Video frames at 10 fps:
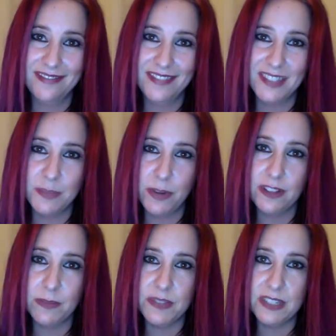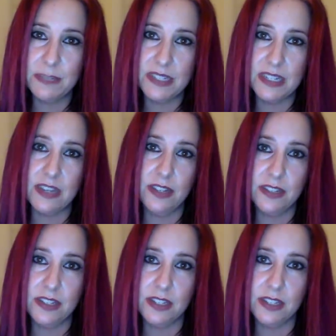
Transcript: Some part of them seeps down into